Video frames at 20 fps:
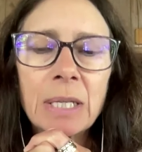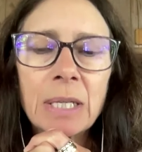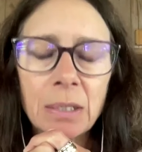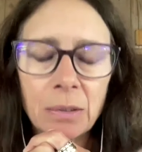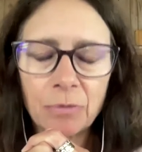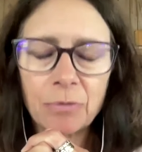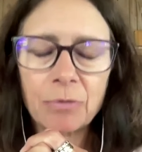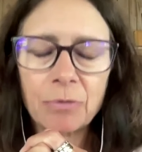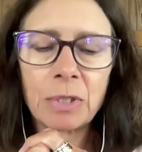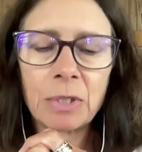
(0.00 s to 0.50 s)

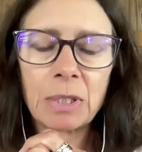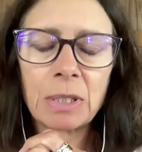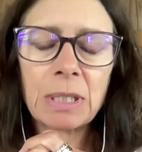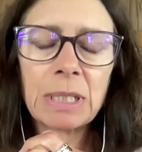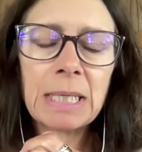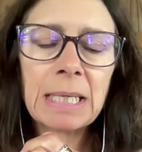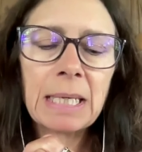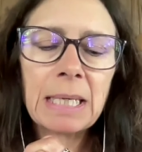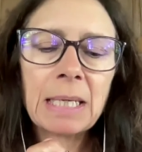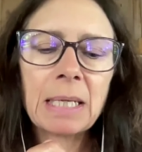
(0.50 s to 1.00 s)
helpful,
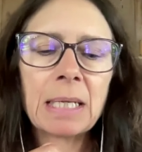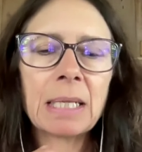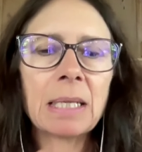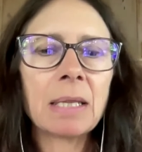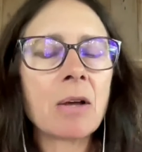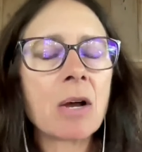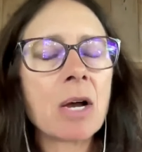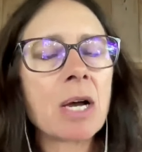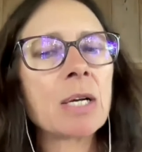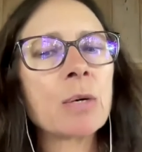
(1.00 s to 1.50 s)

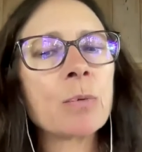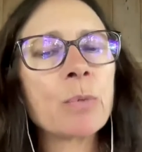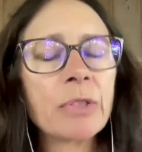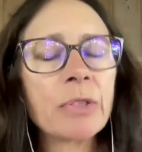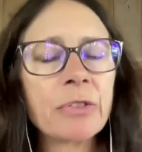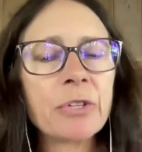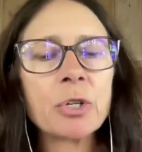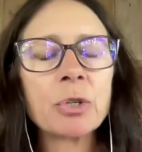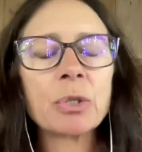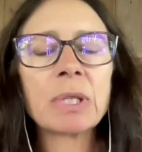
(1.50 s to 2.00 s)
along
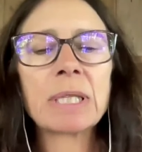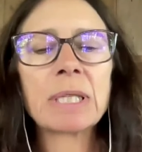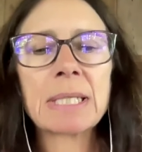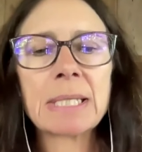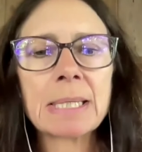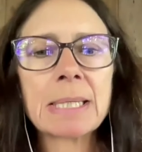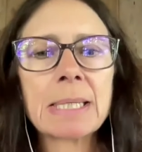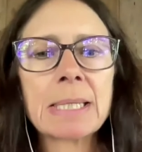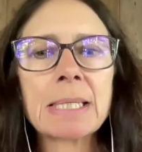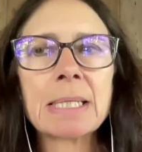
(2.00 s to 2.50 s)
with your
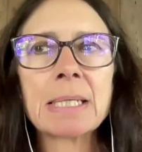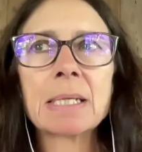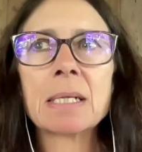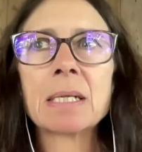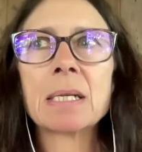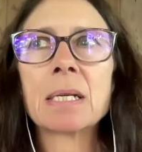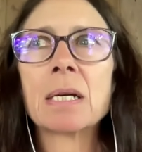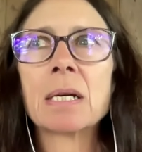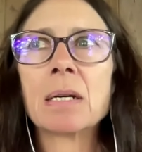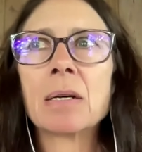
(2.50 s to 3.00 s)
list
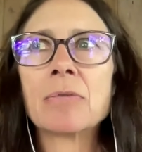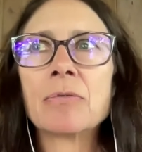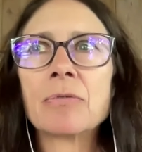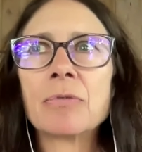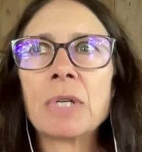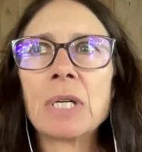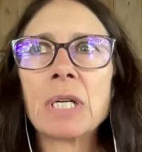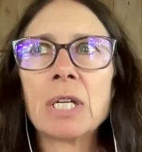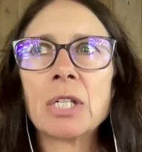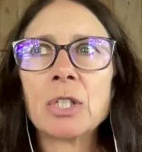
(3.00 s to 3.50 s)
of
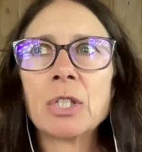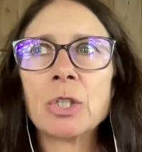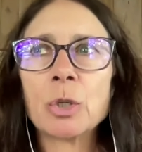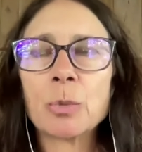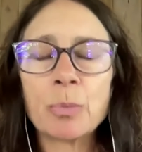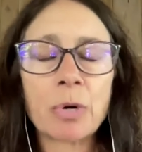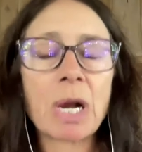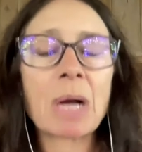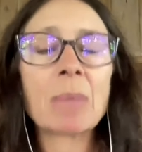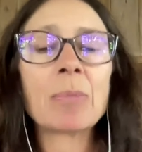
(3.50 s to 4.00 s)
your
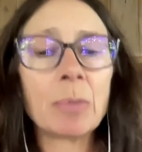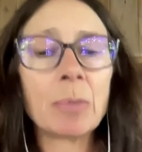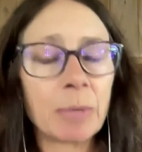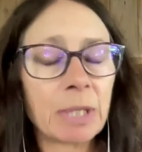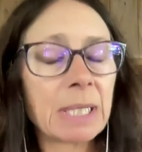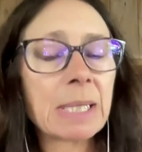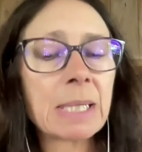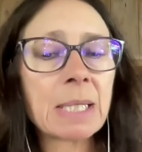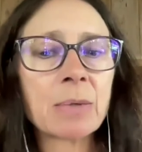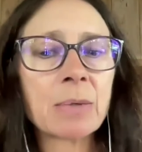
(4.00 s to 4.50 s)
problem
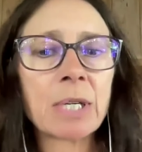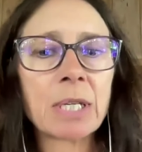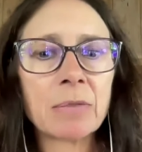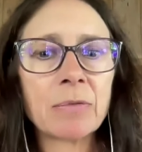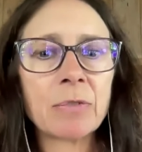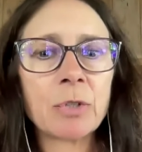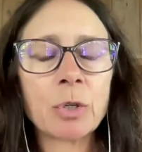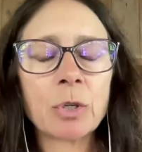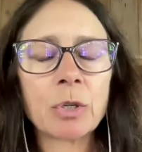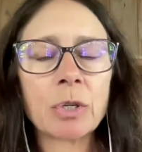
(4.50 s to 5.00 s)
list, right,
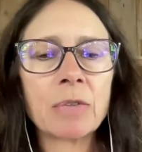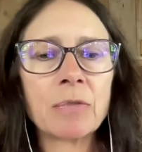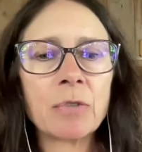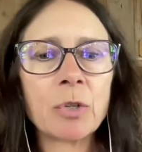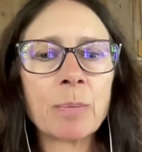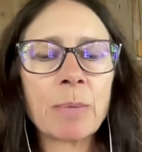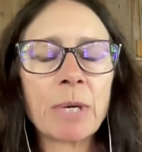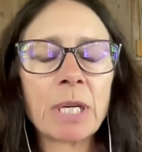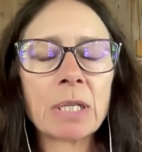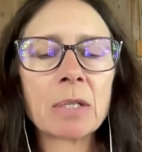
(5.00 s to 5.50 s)
of
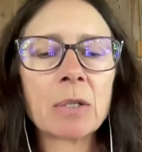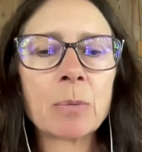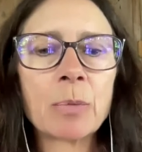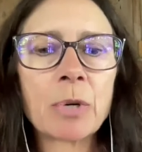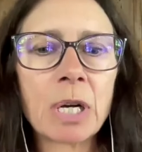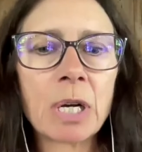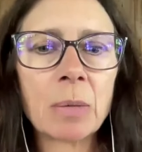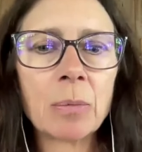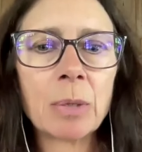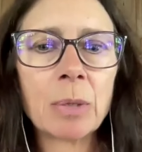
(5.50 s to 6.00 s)
your medical
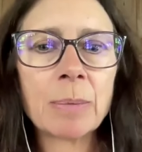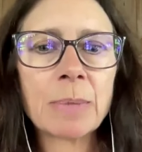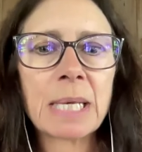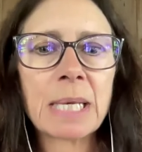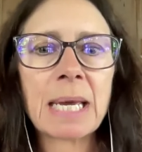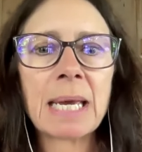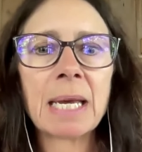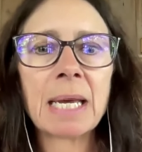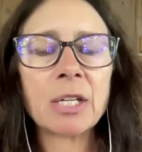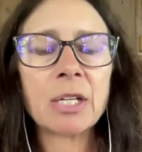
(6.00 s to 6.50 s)
problems
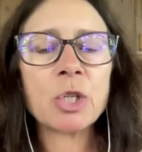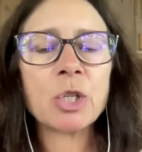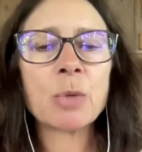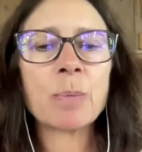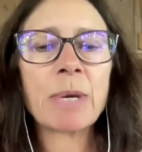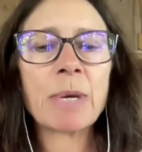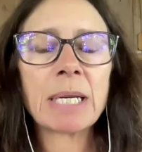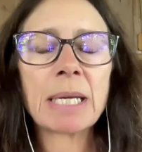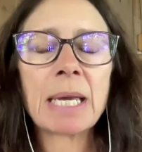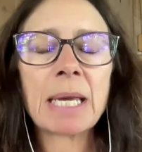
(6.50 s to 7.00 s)
and your
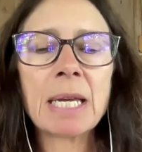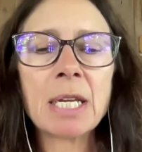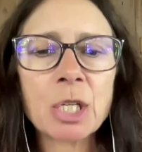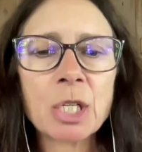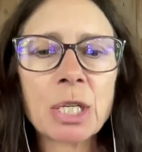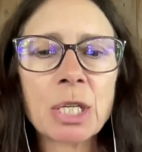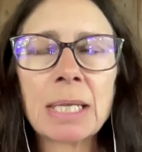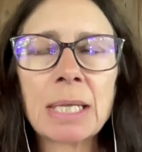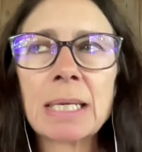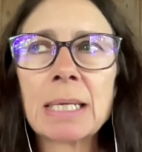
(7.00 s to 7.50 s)

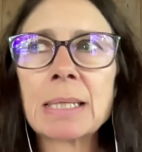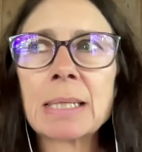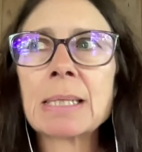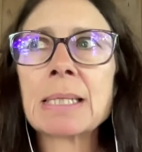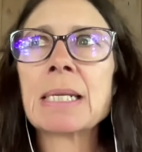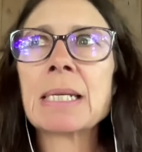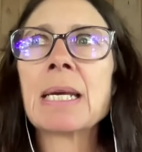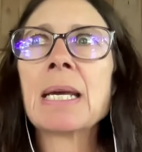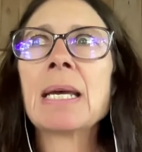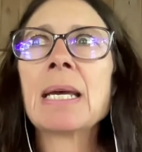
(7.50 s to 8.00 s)
medication
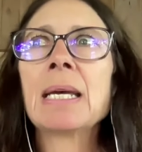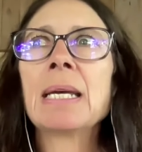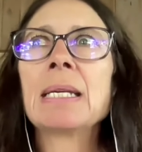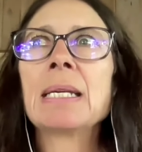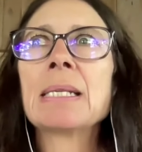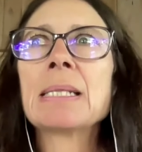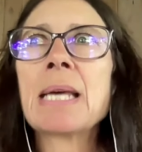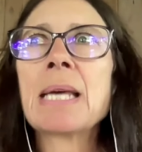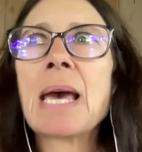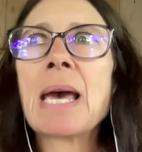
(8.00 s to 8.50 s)
list,
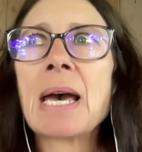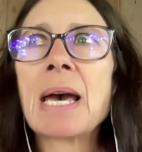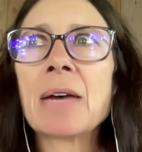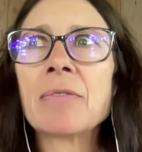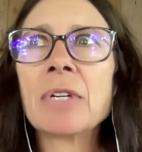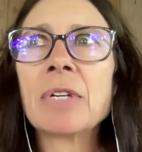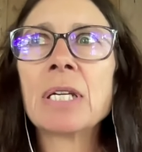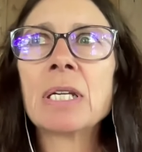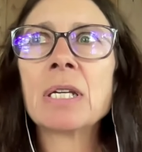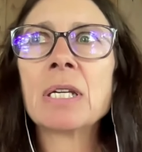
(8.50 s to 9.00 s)
is
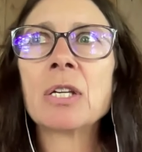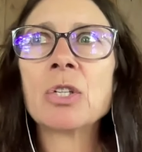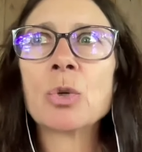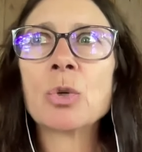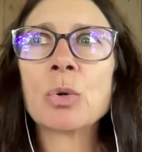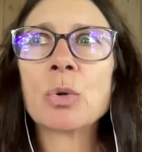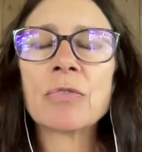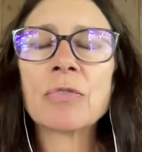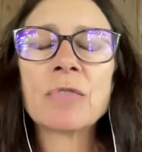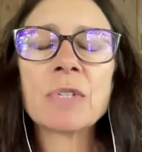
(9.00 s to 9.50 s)
having
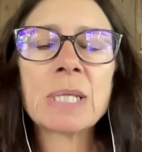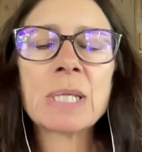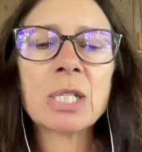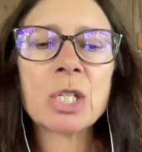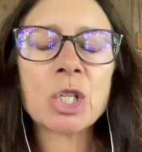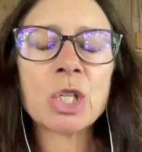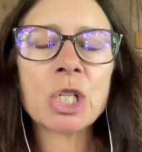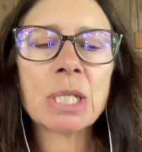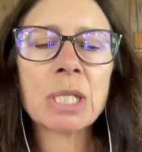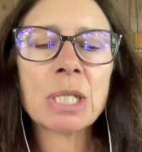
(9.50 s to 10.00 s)
your
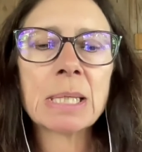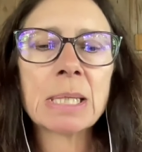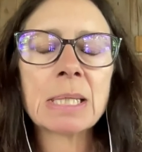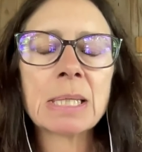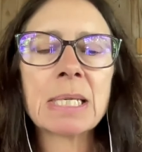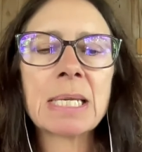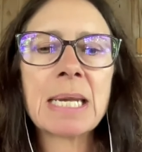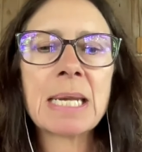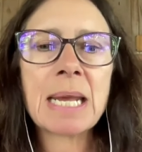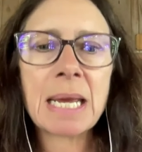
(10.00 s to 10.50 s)

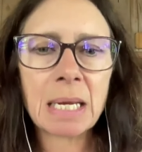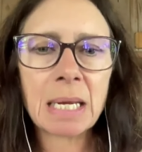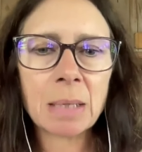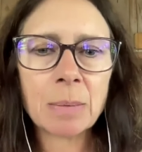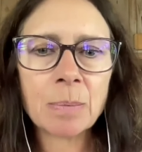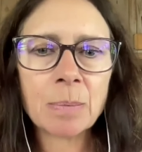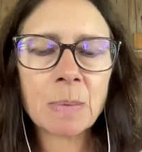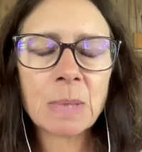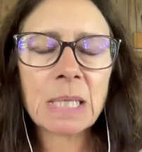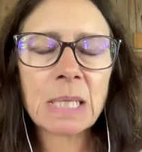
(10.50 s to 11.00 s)
physician's
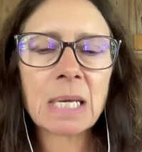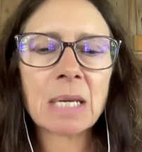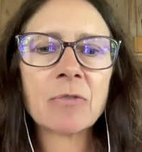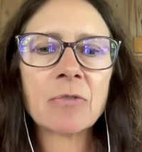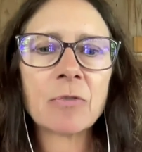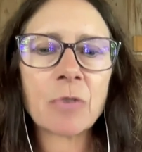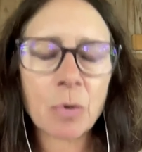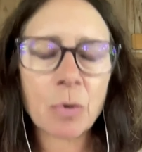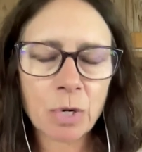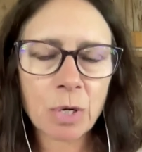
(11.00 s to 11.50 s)
names
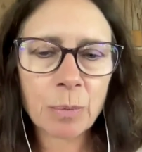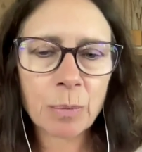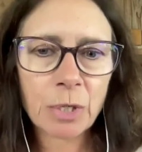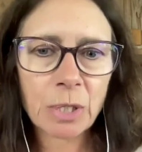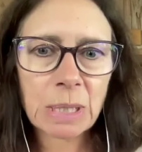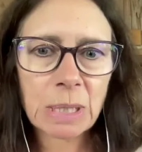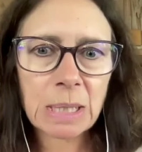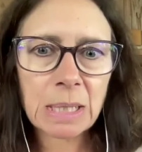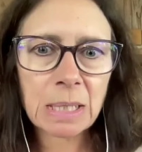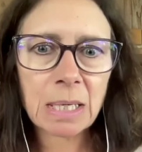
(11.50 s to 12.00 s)
and phone
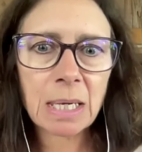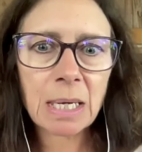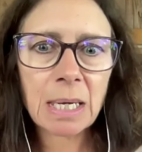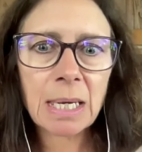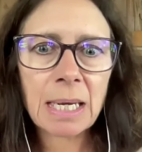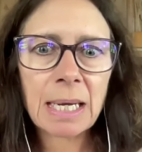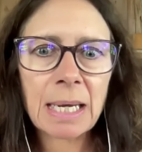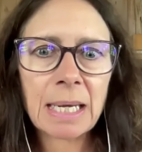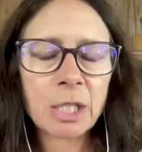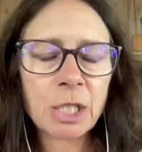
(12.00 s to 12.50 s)
numbers,
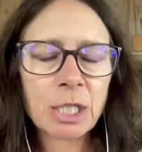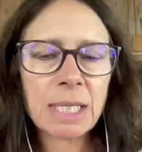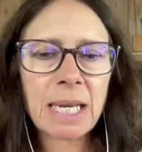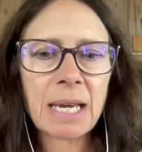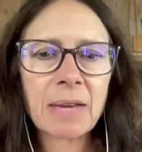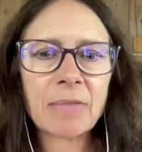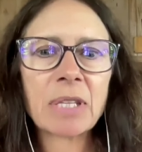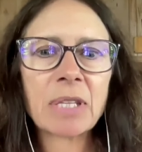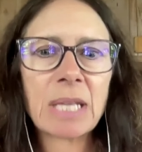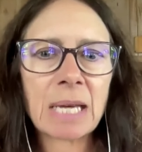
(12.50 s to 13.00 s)
and just
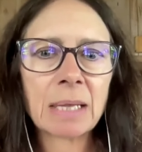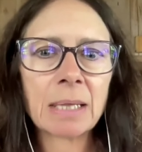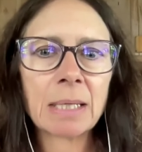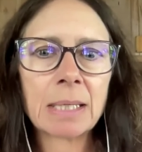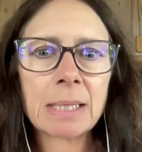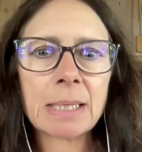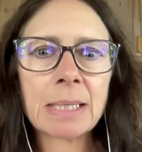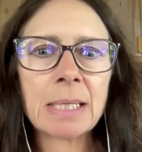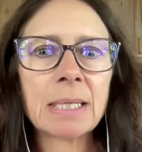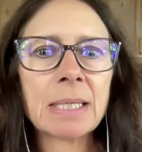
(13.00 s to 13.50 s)
having that list.